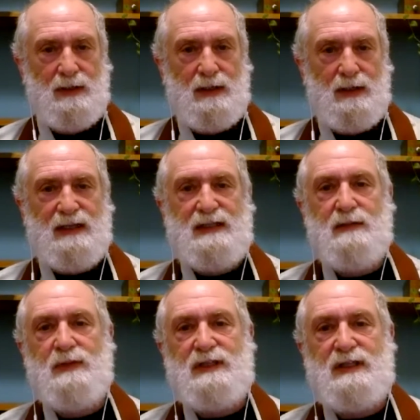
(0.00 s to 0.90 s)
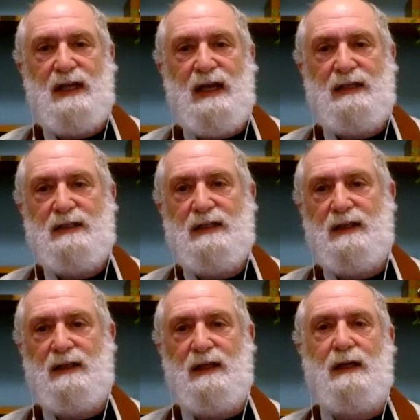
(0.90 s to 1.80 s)
It's a mistake to
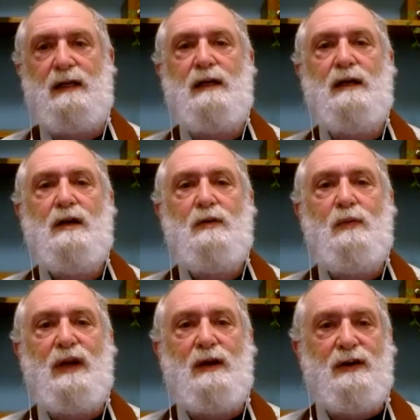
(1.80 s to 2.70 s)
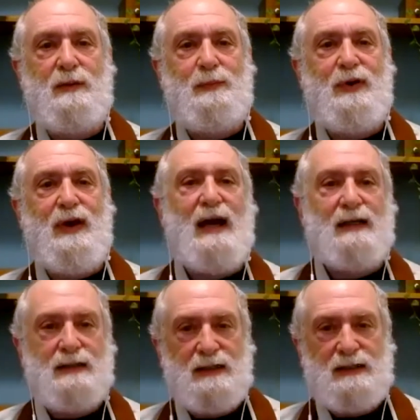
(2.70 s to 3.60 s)
think we're going to
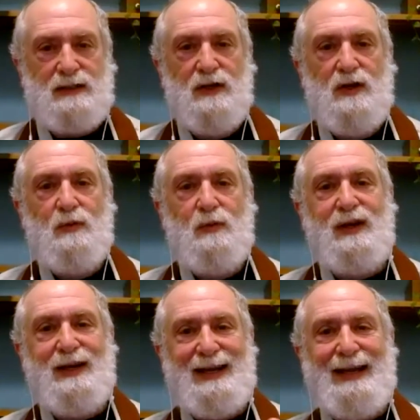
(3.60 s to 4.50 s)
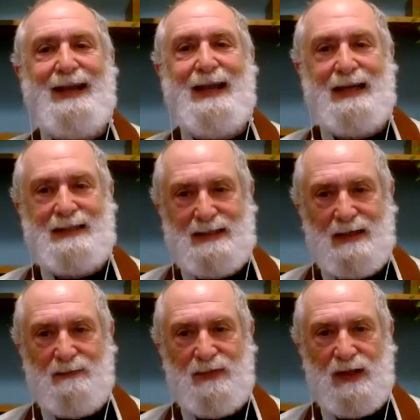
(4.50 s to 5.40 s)
practice, we're going to get
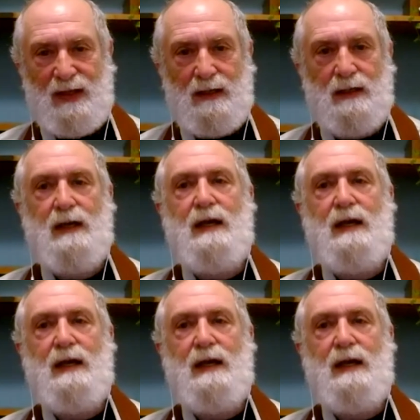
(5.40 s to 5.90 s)
something,